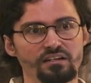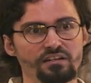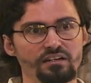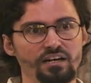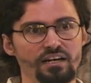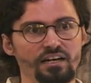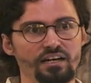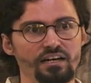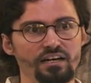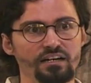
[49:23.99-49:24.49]

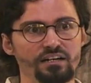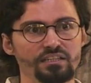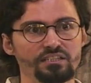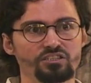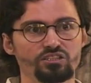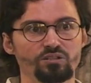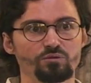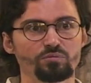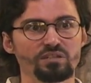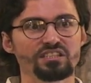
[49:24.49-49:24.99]
uh, it
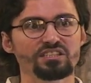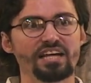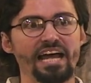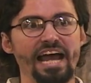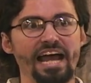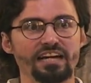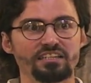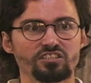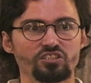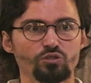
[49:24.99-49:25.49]
should be
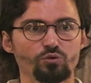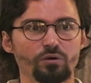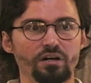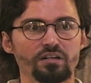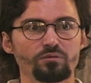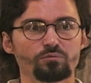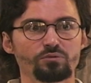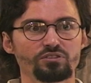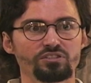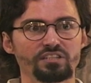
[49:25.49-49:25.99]
taxed
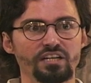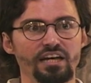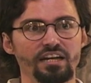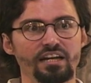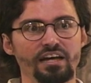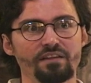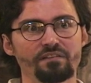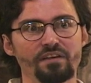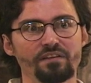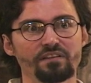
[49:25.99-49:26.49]
20%,
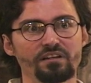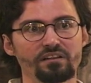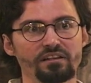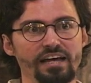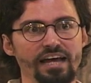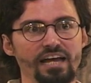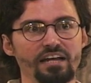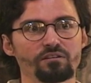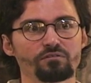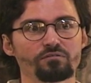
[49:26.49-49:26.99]
and then the
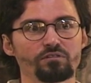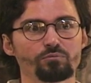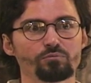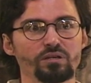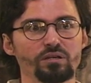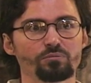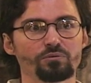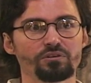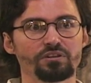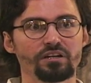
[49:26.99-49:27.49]
land of the
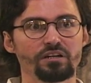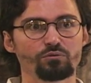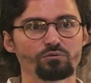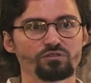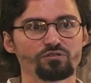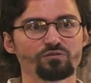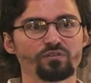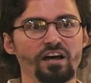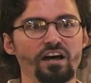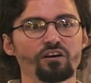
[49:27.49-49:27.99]
people that it
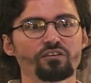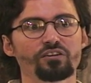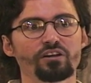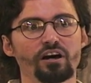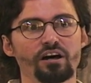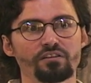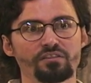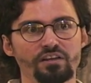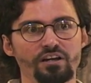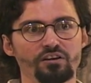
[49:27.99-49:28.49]
was found
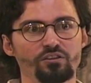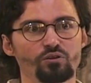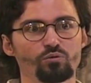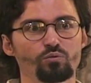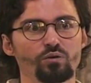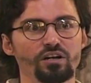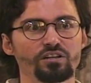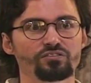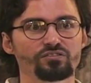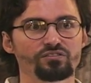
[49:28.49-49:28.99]
on, they're the
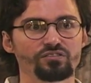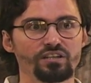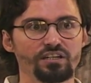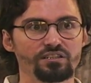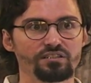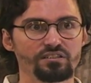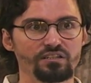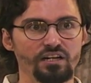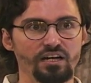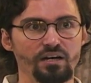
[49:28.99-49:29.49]
ones
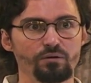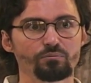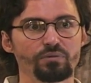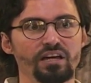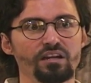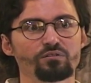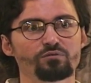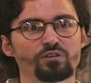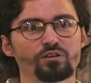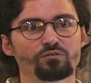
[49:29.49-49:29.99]
that uh,
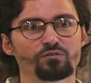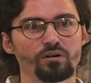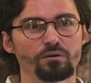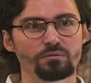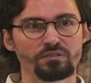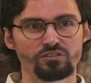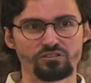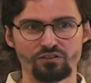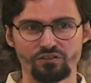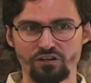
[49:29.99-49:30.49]
benefit from
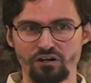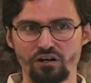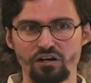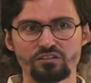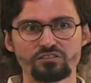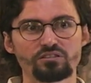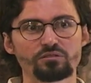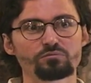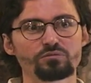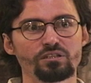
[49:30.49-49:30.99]
it. So there are
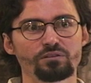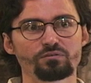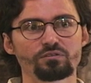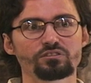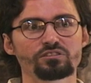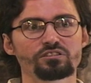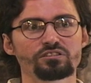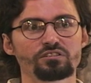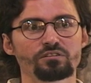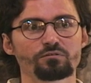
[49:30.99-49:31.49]
some
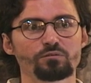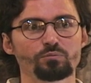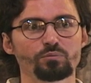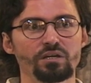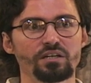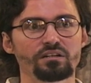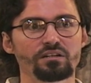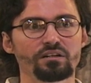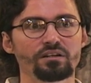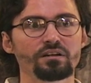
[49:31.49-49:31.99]
differences of
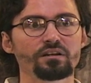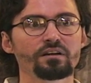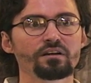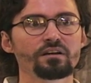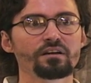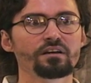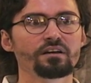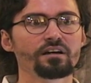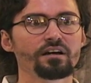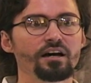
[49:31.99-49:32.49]
opinion.
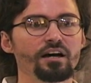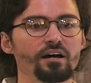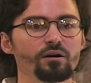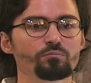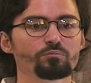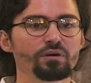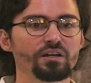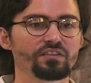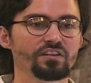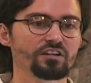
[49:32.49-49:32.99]
Um,
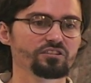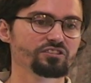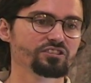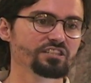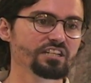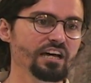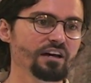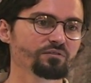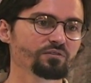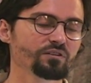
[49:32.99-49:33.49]
but there's
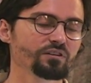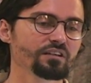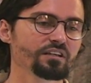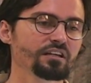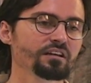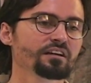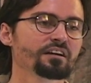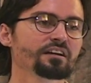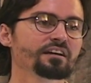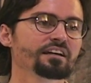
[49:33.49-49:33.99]

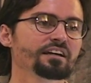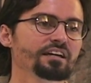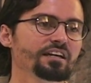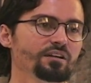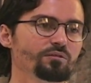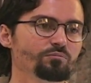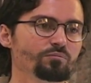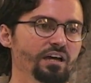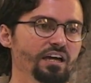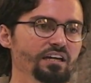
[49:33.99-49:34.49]
definitely,
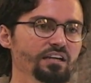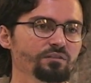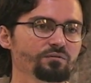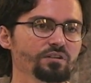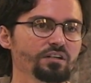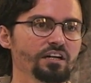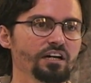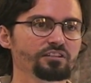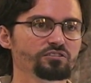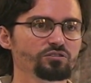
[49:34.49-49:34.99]
in many of
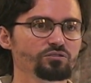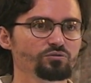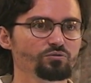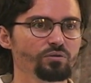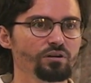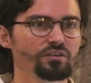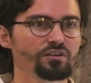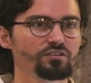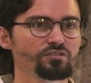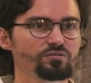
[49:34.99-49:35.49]
the countries
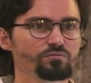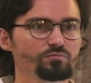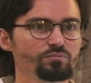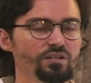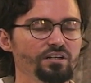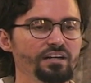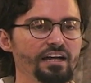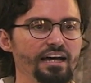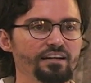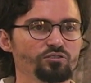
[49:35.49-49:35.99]
where there's
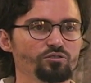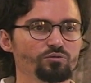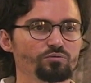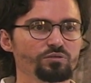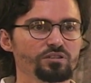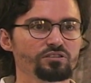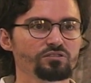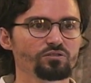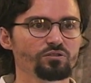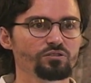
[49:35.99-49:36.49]
been natural
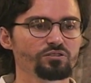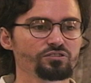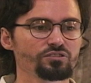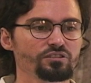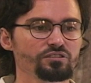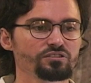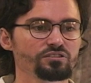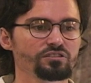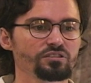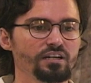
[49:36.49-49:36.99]

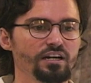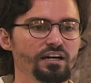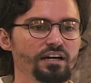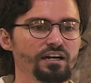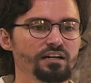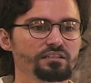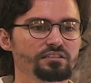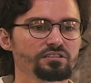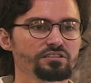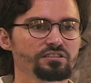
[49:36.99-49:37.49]
resources
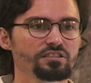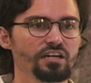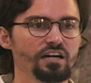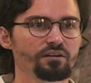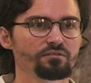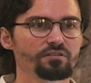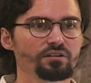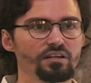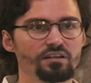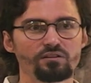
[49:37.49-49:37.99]
uh,
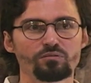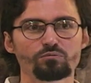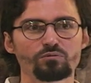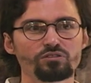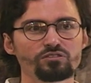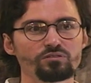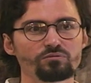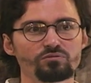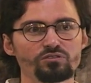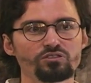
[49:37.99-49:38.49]
discovered, and the
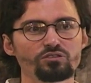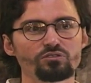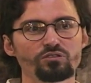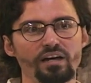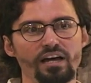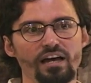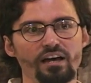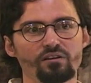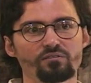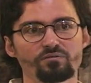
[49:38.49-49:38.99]
Muslims do
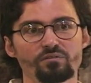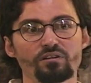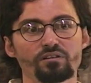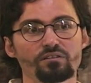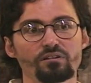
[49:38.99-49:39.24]
have